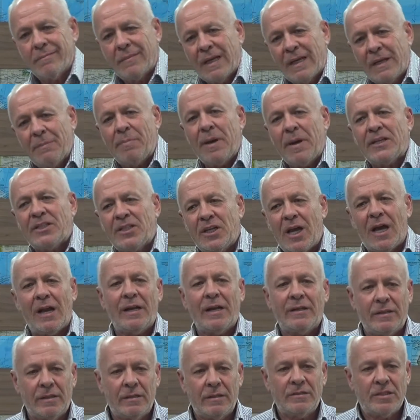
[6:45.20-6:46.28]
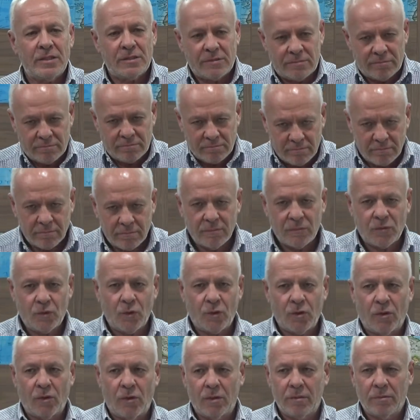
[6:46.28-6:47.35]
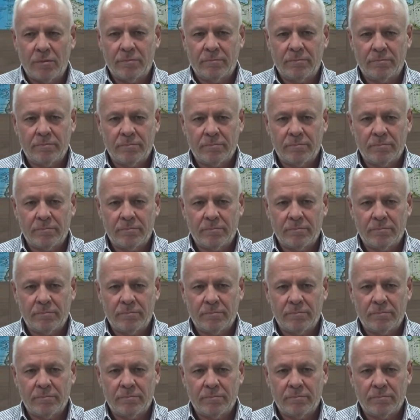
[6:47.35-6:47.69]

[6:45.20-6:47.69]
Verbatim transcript: impartiality, just do it all.